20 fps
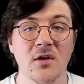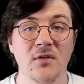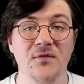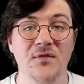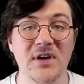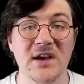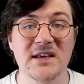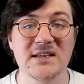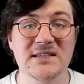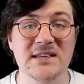
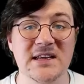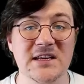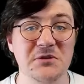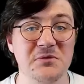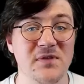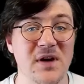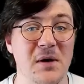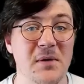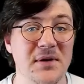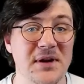This is
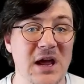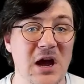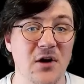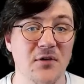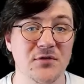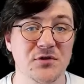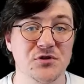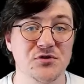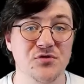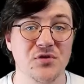without a
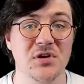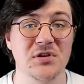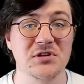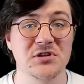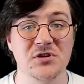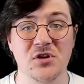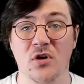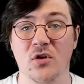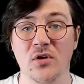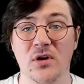doubt the
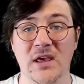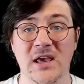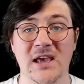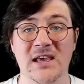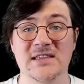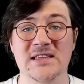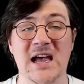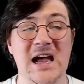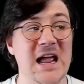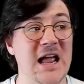strangest cold
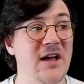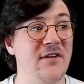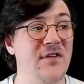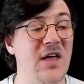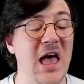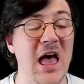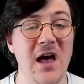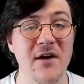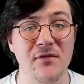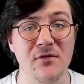case I have
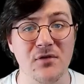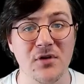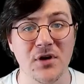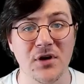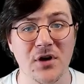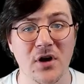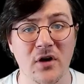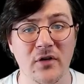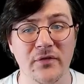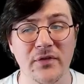ever
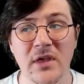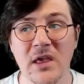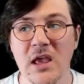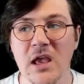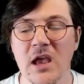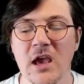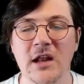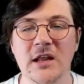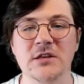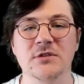heard of.
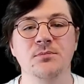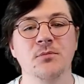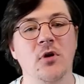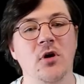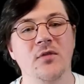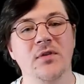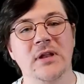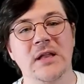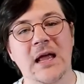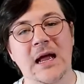And it's
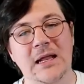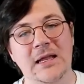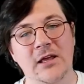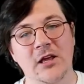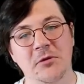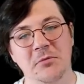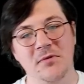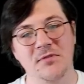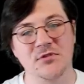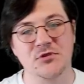more than likely
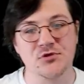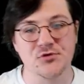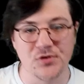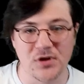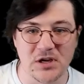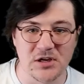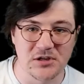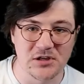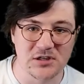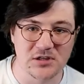going to be the
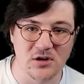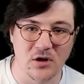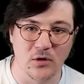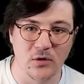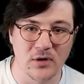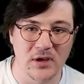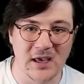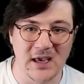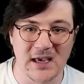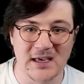strangest
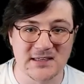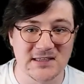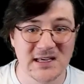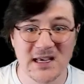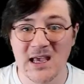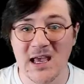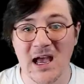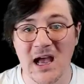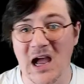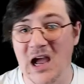cold case
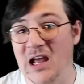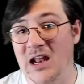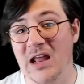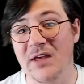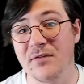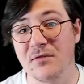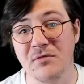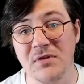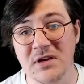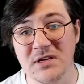I'll
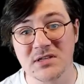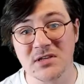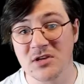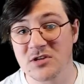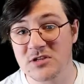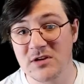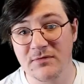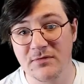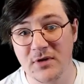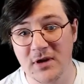ever
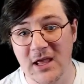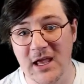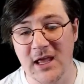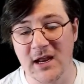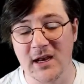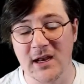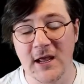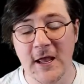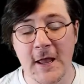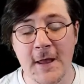research ever
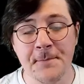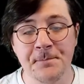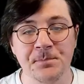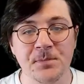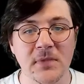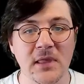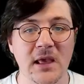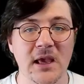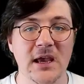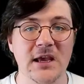again.
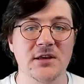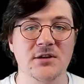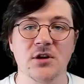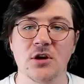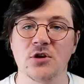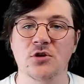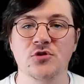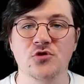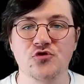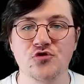It's
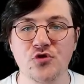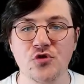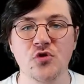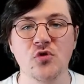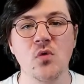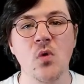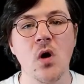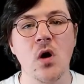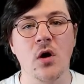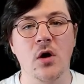a
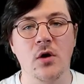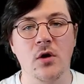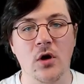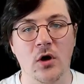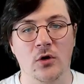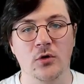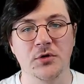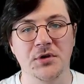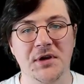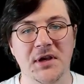true
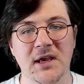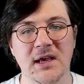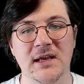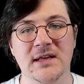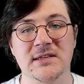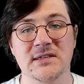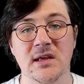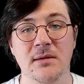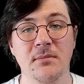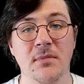cold
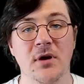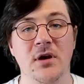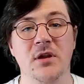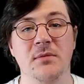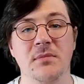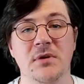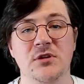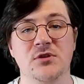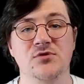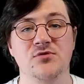case, a murder
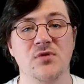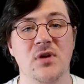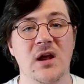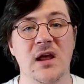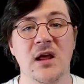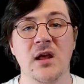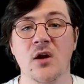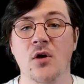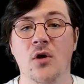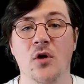mystery,
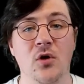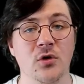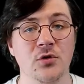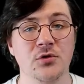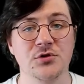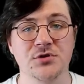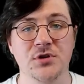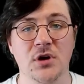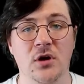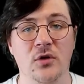
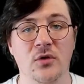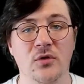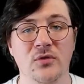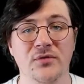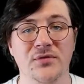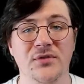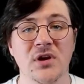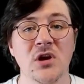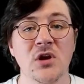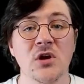
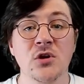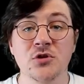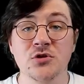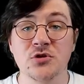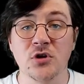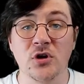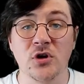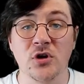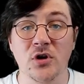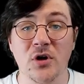unsolved.
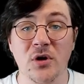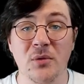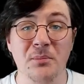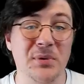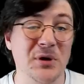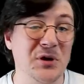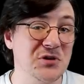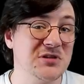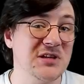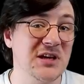So
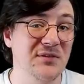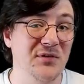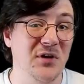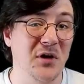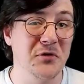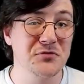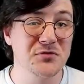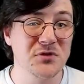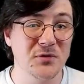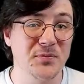because it
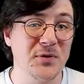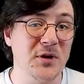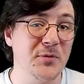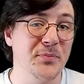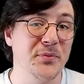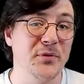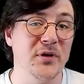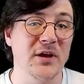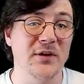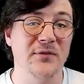involves real
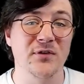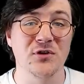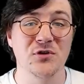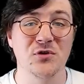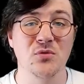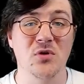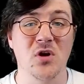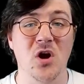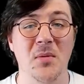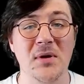people, if you
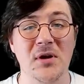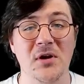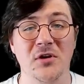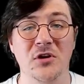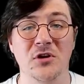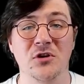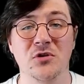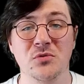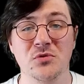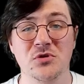do comment or
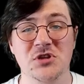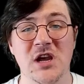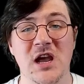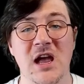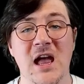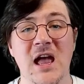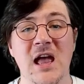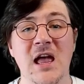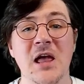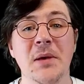you do
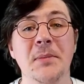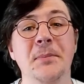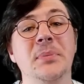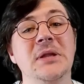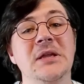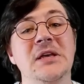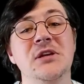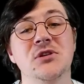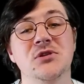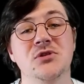share,
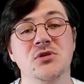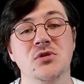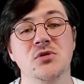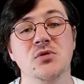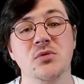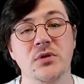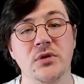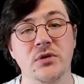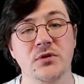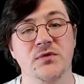please
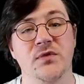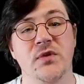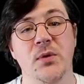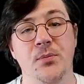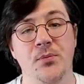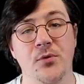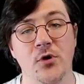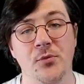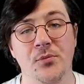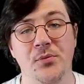do use the
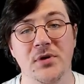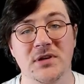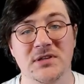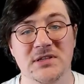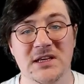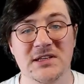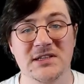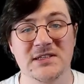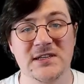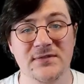appropriate
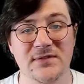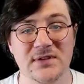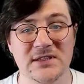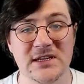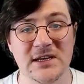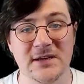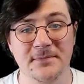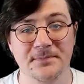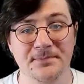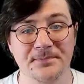sensitivity.
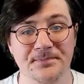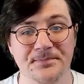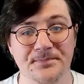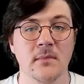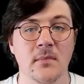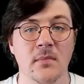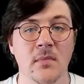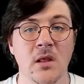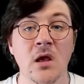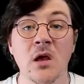
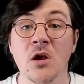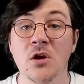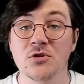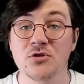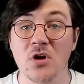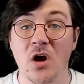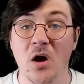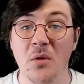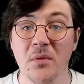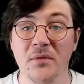
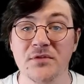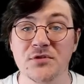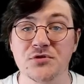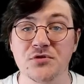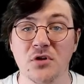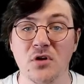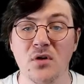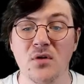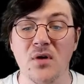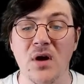So on with the
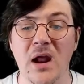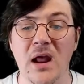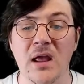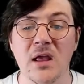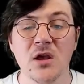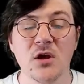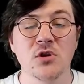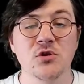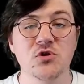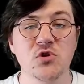story.
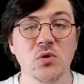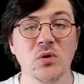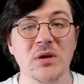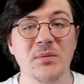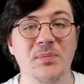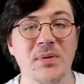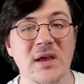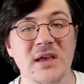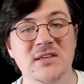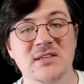Julie
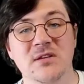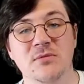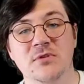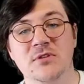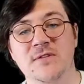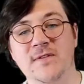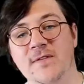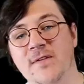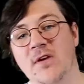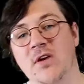Pacey
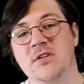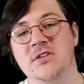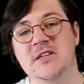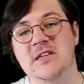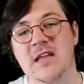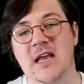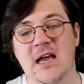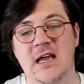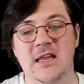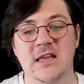was
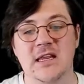39